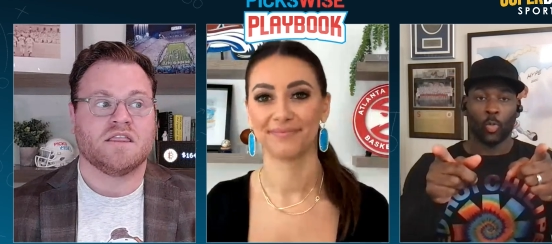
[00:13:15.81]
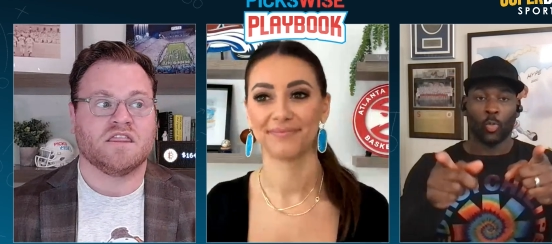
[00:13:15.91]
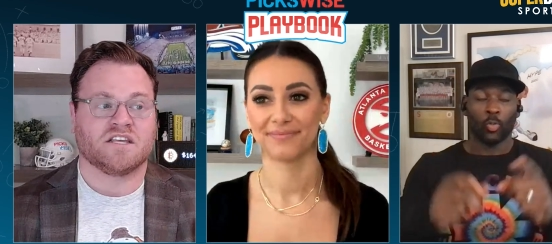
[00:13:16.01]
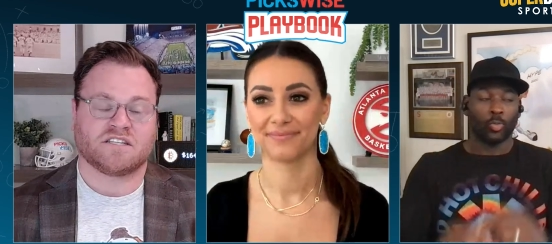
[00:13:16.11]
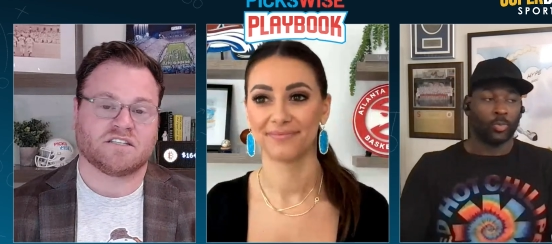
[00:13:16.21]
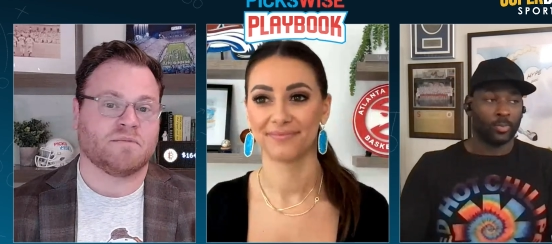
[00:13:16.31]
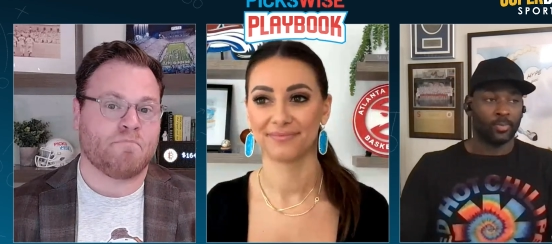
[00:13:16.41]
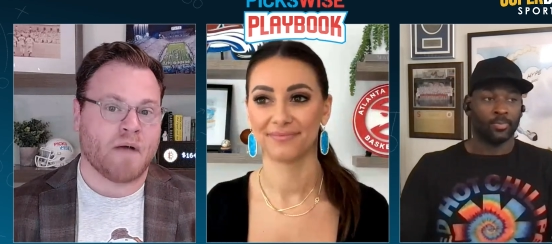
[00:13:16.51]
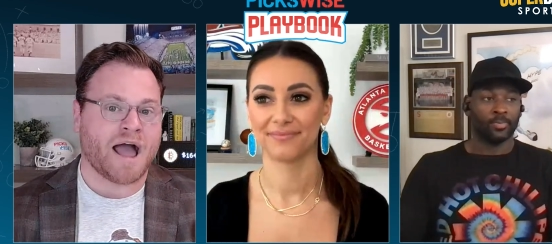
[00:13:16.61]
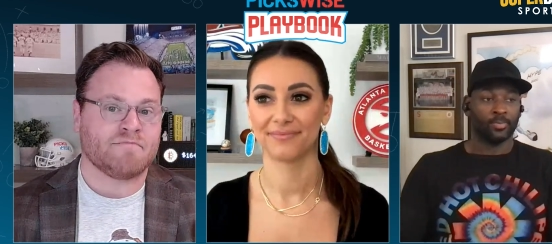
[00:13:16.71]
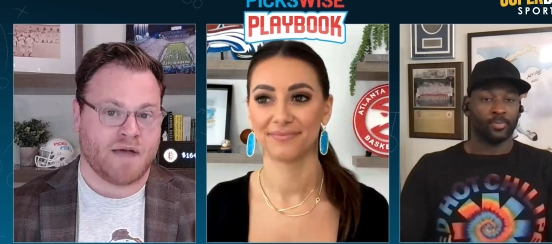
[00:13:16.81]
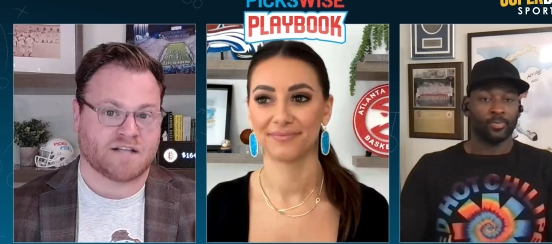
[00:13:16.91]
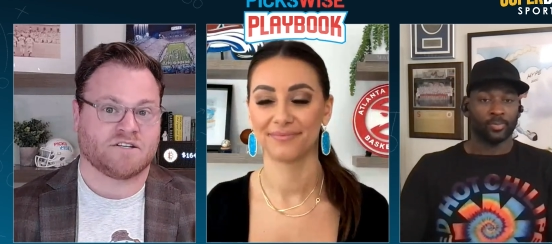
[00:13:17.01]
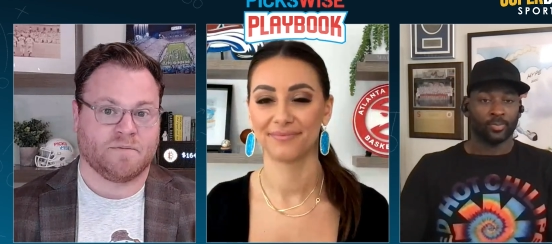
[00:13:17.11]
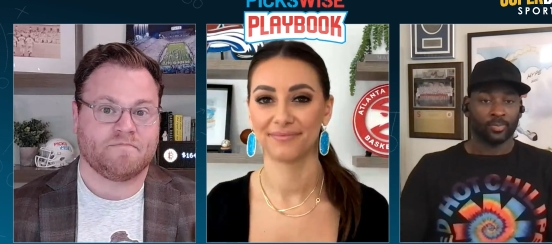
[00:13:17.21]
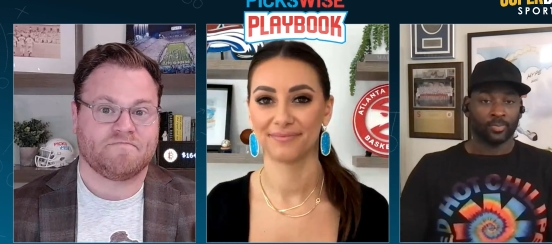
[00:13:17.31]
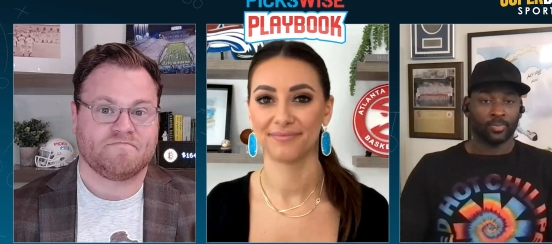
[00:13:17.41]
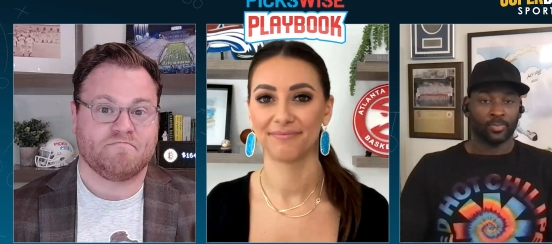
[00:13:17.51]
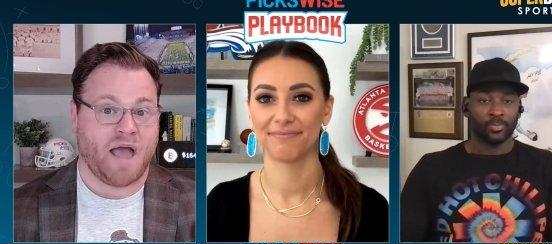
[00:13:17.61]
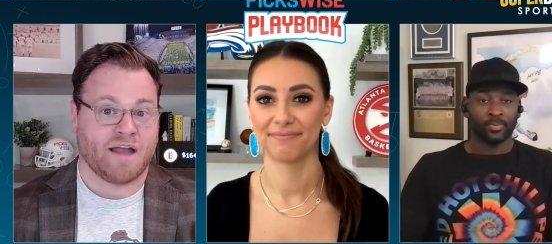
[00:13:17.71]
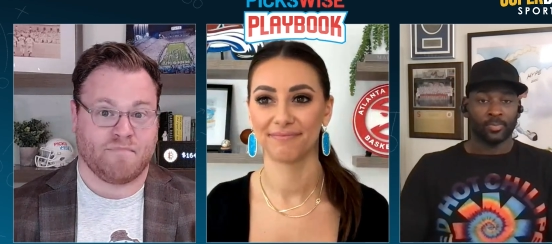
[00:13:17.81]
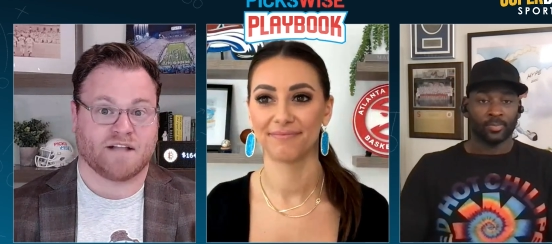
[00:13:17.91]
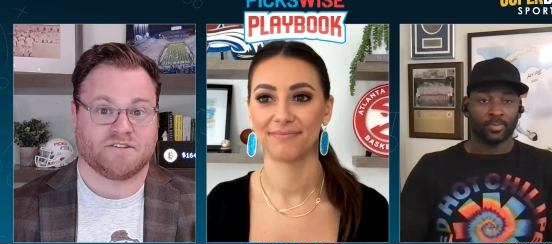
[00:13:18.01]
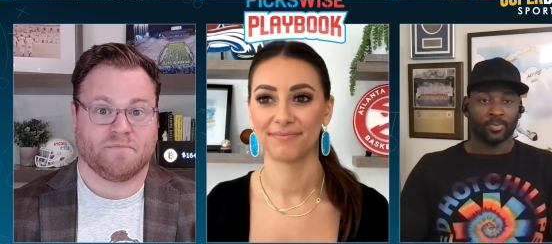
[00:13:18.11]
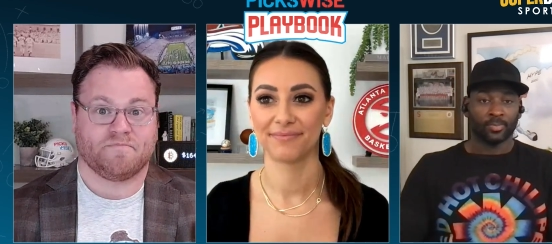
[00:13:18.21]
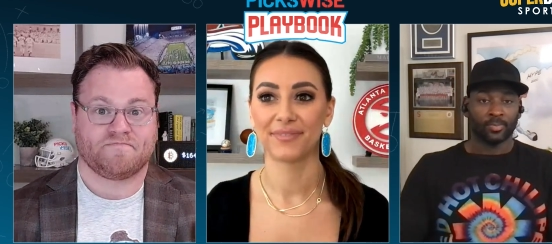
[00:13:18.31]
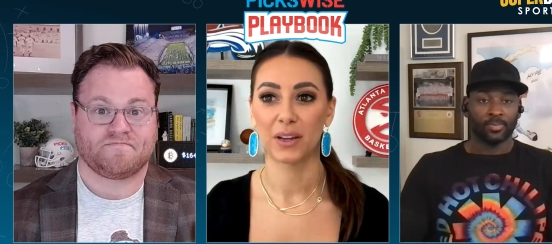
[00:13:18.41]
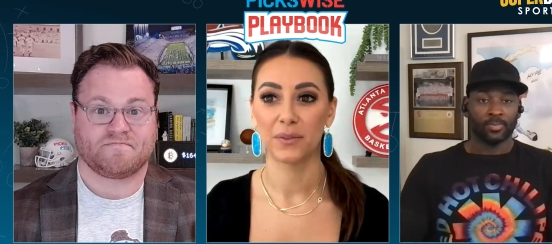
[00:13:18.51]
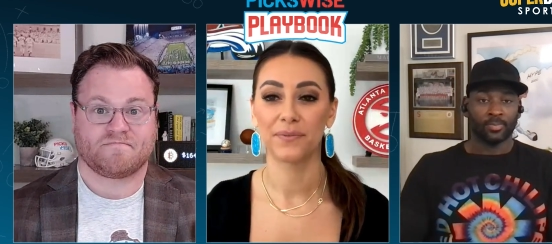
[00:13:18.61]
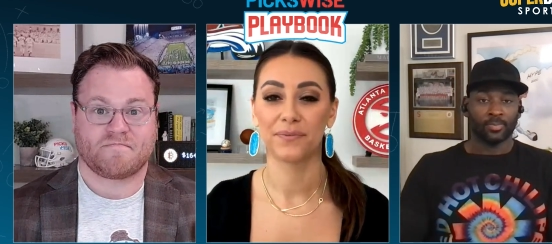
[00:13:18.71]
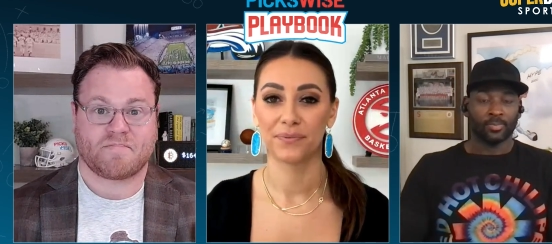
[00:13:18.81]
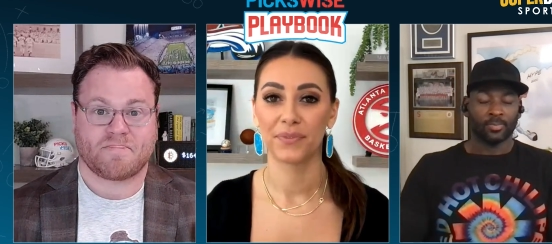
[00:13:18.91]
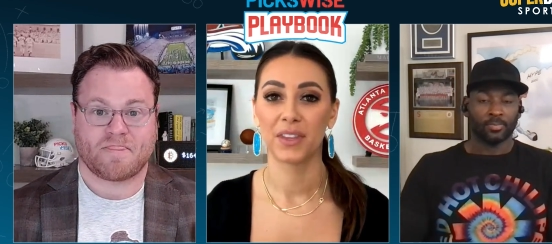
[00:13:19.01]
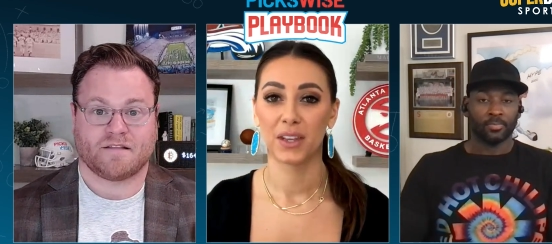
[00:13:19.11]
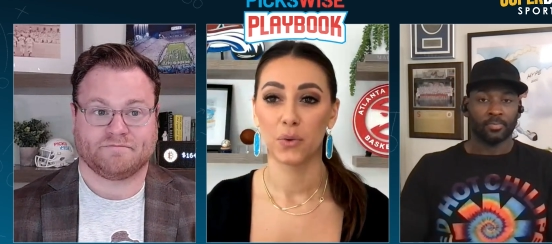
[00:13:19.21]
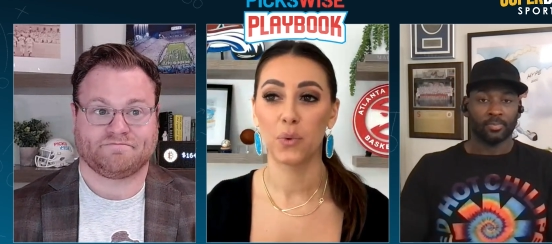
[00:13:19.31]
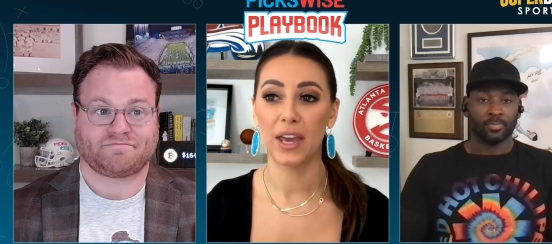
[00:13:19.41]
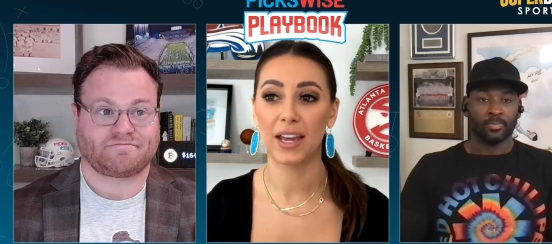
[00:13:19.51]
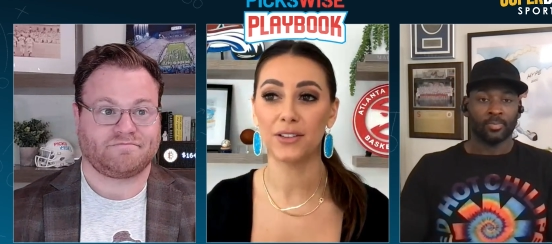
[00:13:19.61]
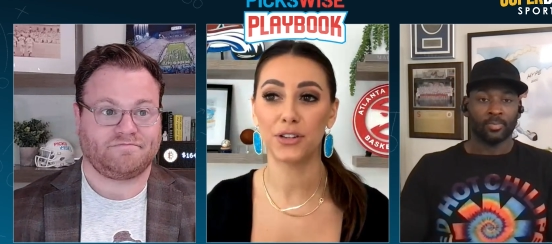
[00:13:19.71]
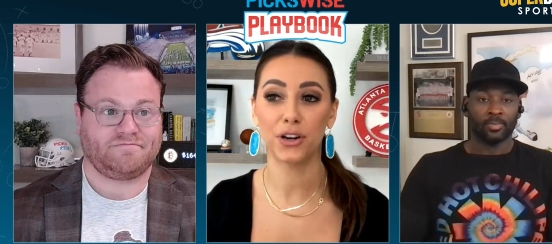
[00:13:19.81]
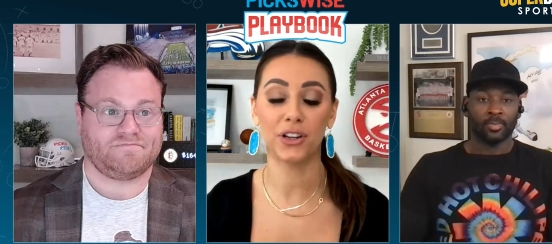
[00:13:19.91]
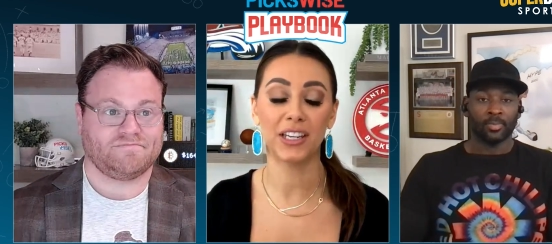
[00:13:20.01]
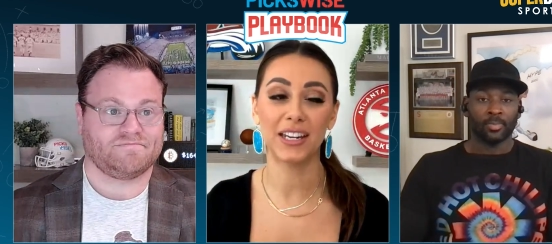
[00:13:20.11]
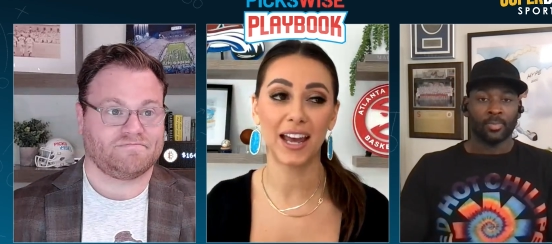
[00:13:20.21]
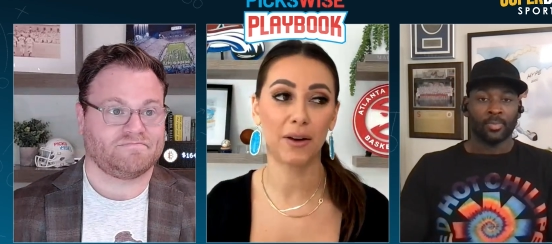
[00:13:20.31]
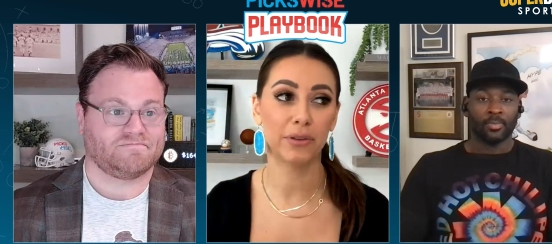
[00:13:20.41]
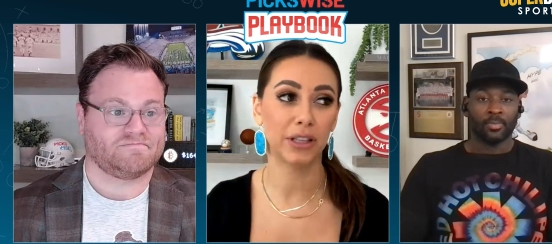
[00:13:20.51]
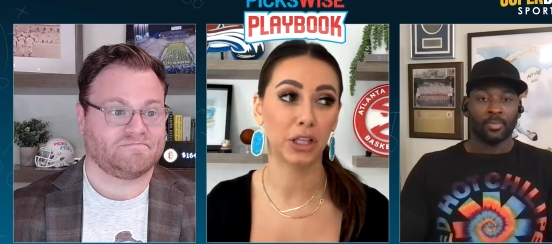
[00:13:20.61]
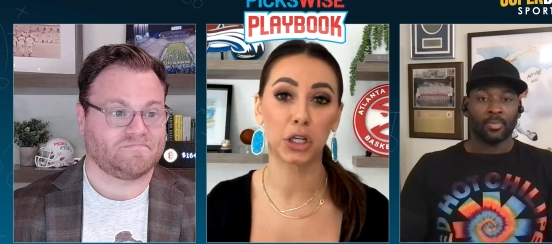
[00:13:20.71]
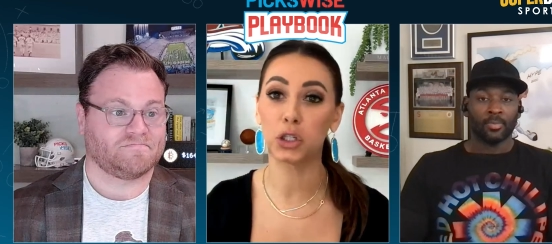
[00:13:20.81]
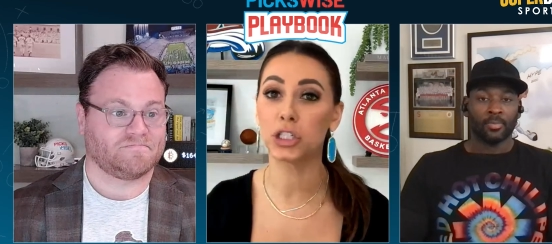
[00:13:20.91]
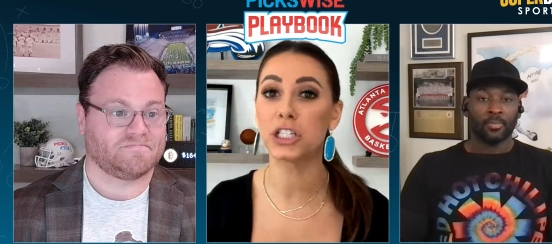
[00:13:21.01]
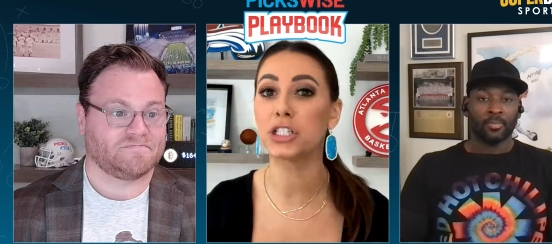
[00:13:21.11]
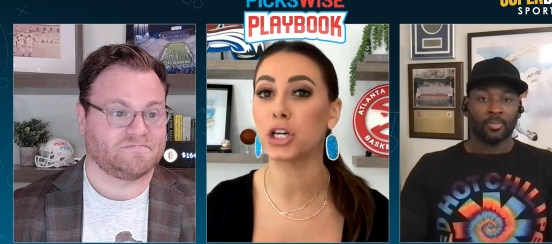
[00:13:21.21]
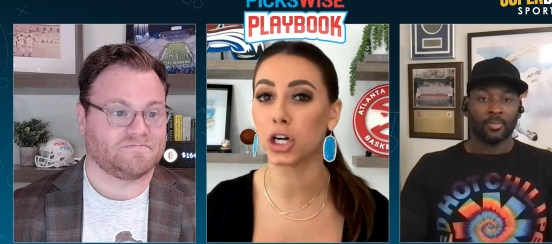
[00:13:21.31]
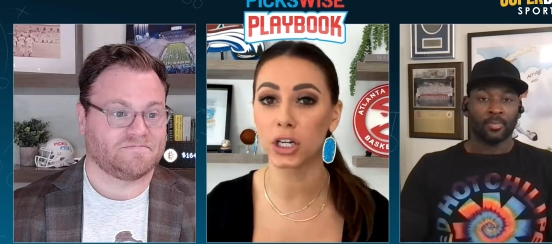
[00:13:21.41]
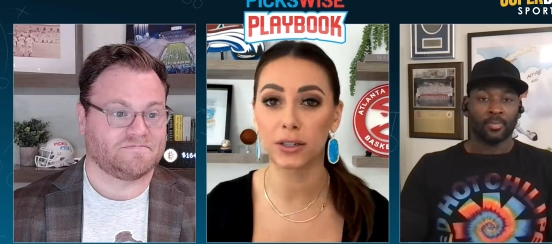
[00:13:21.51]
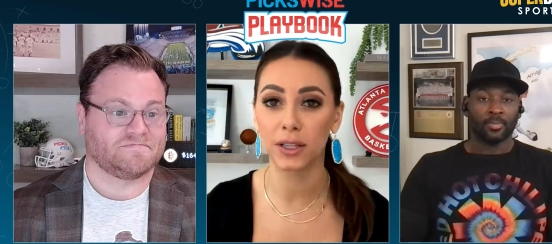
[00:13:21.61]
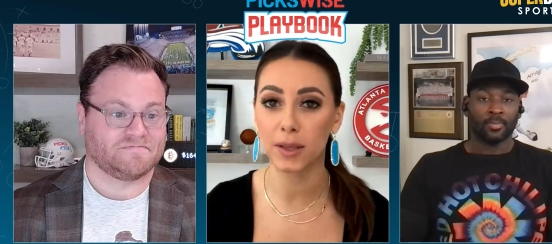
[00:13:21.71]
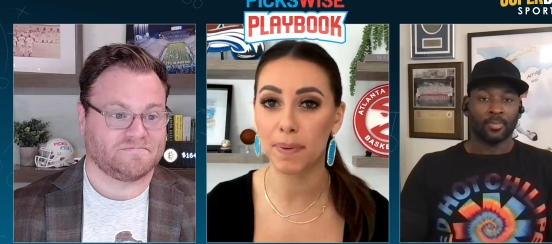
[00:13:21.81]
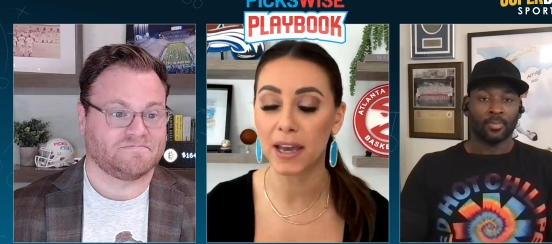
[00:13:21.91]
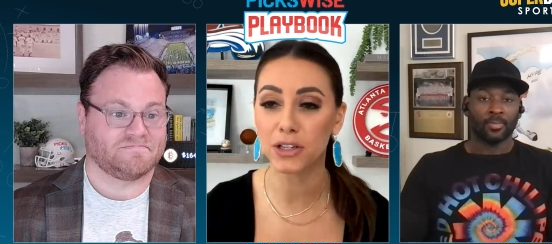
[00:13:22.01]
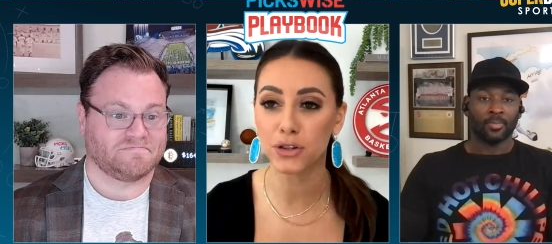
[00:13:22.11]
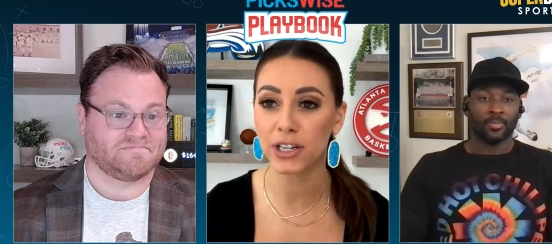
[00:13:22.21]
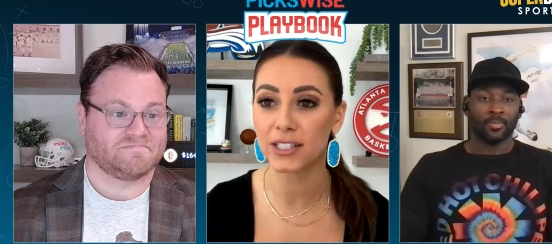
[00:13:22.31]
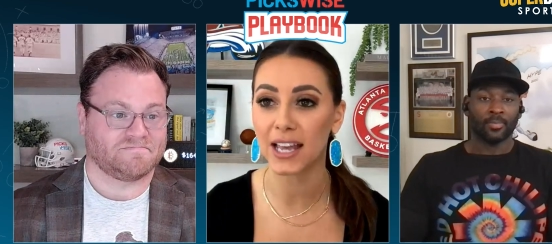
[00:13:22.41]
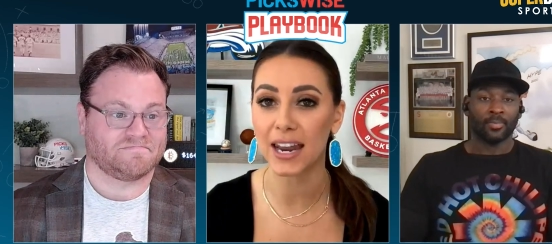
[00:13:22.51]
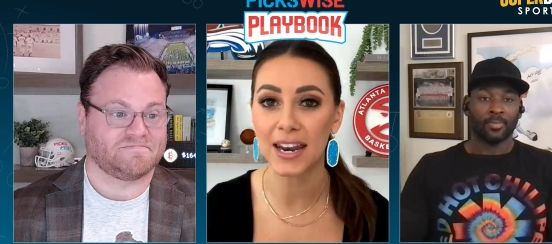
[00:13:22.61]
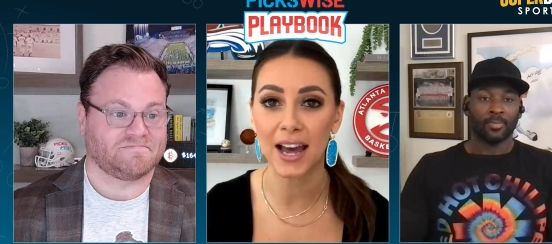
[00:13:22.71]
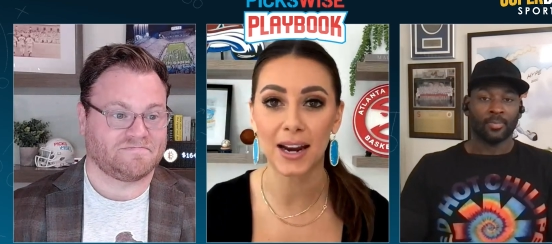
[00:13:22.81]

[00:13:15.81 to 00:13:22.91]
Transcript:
Speaker 1: this is a bad matchup, bad matchup.
Speaker 2: We end Turkey Day with a little dessert. The Patriots heading